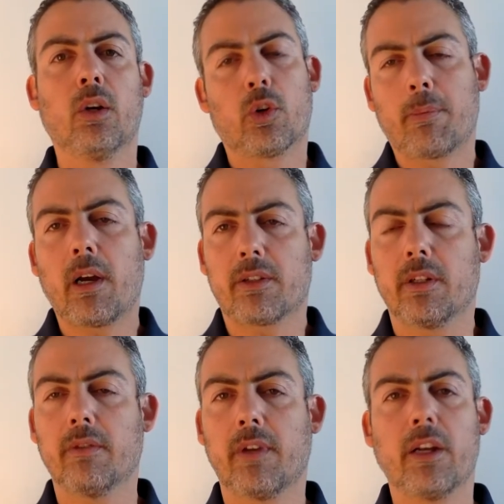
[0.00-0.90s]
or
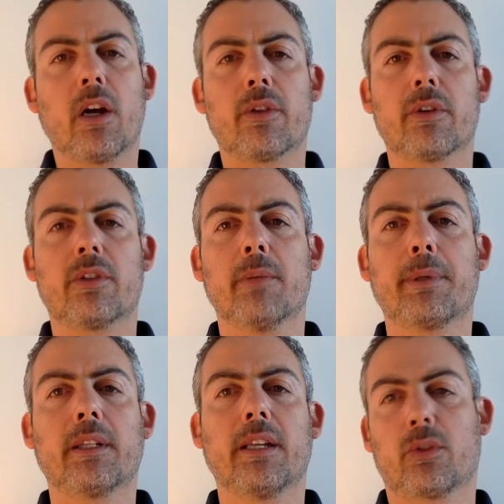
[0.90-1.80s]
positive, and others
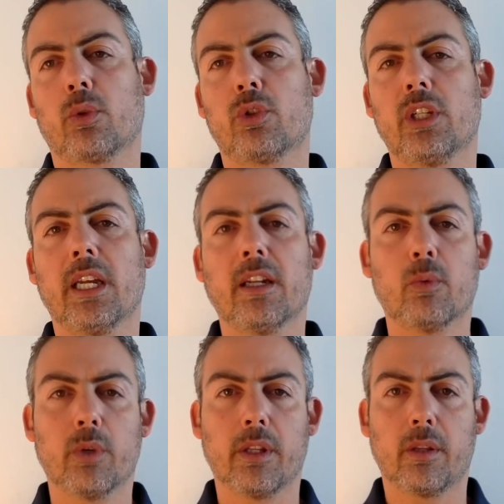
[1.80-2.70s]
typically associated
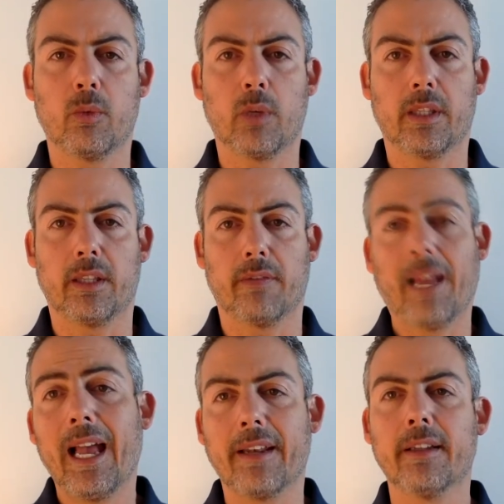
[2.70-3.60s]
with what they've
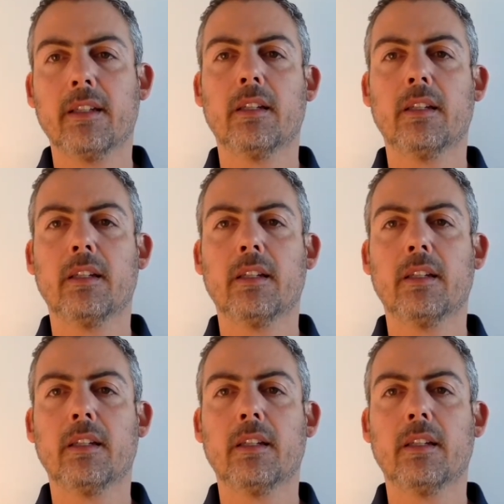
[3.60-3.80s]
had